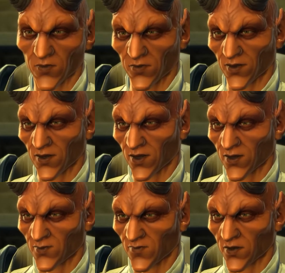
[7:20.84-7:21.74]
The key
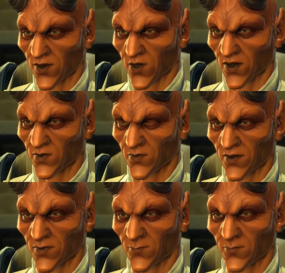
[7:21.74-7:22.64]
is finding the right
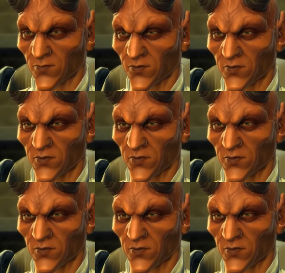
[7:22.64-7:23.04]
scheme.